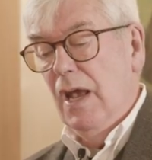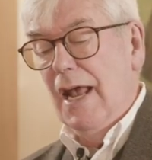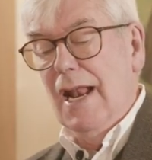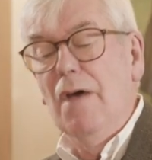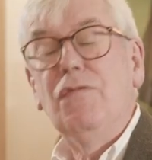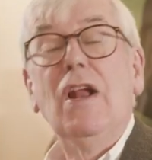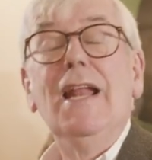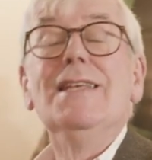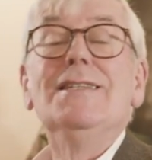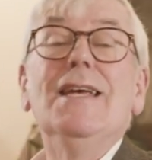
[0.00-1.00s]
And after
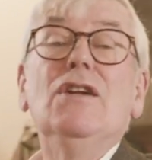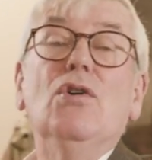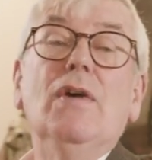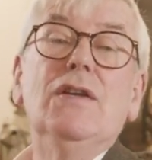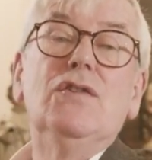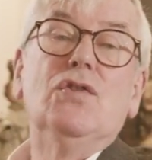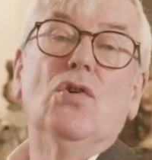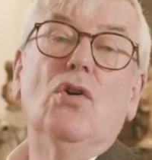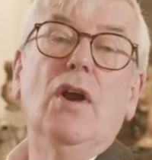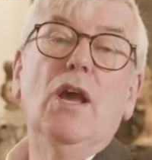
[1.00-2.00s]
listening to his
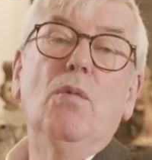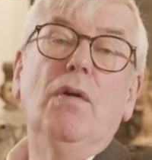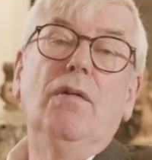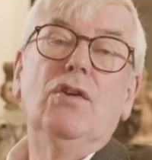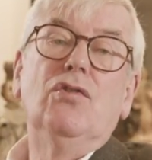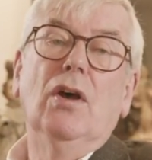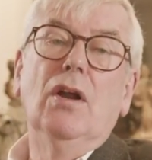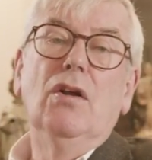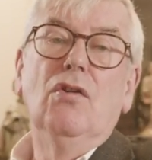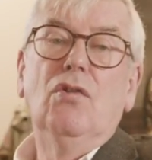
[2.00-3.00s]
story, we
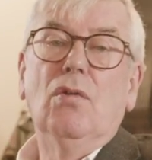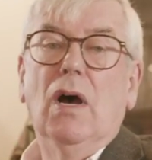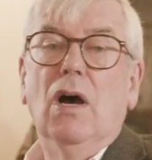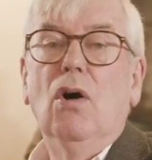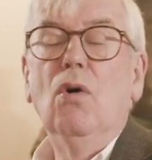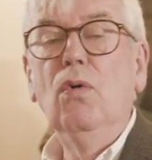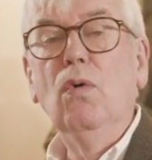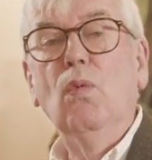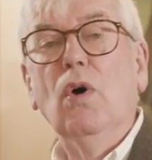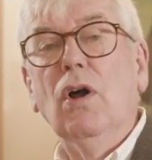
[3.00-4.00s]
return to our
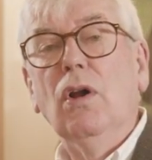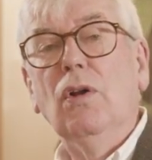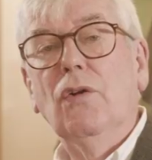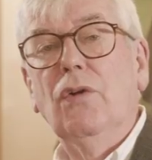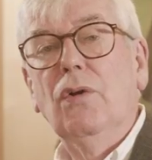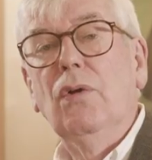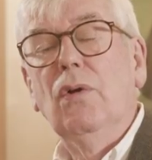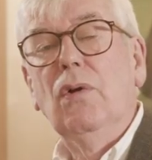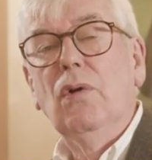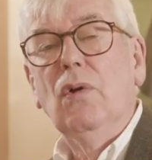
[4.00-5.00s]
own world,
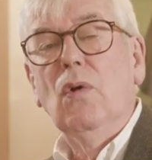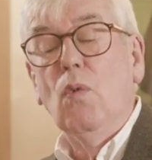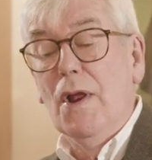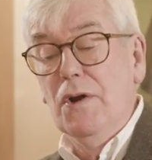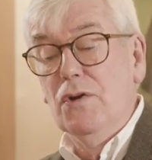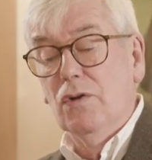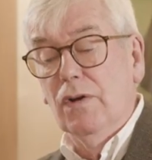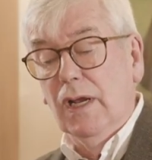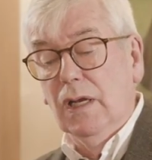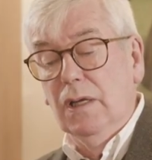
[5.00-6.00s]

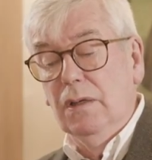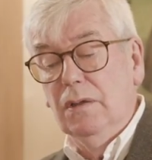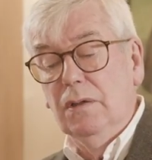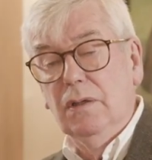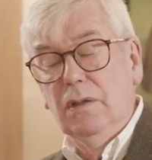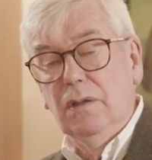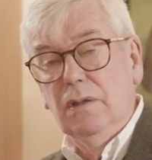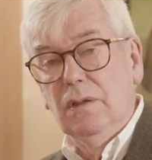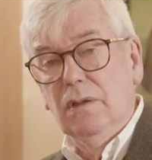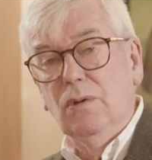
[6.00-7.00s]
wondering,
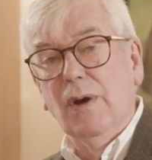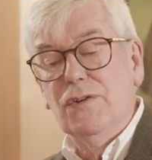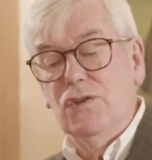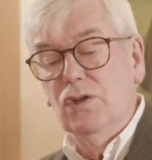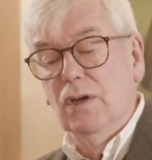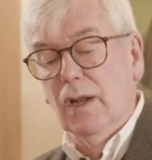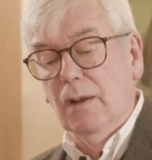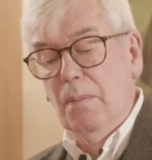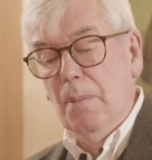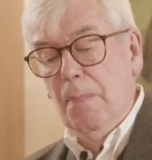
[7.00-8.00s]

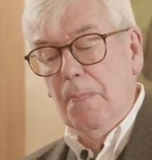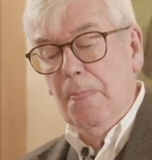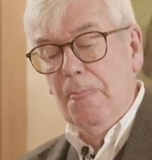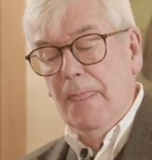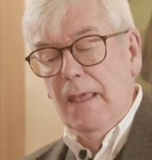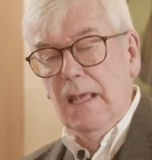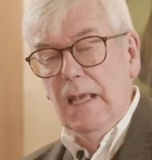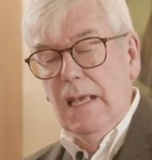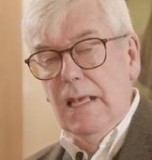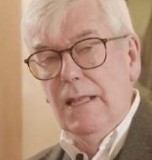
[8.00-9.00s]
questioning.
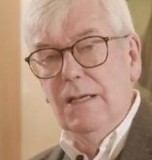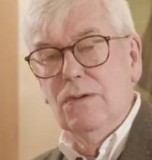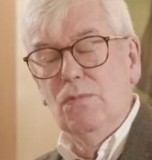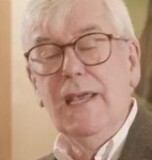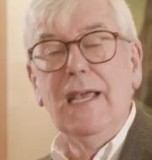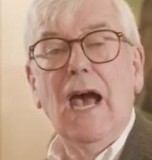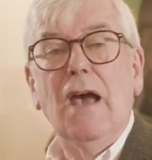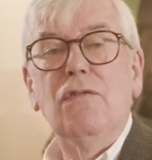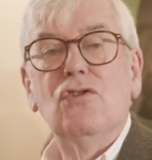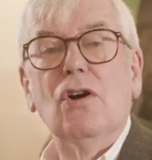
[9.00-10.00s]
This week
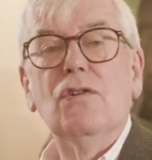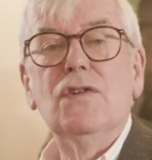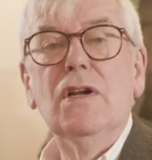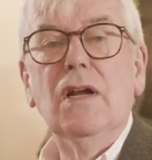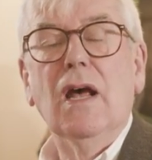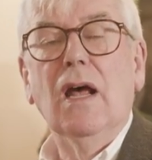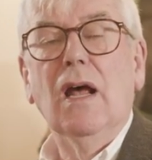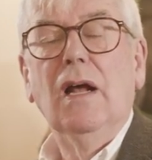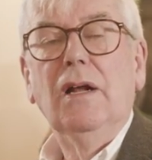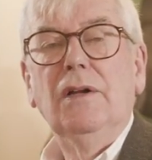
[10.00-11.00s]
I've chosen a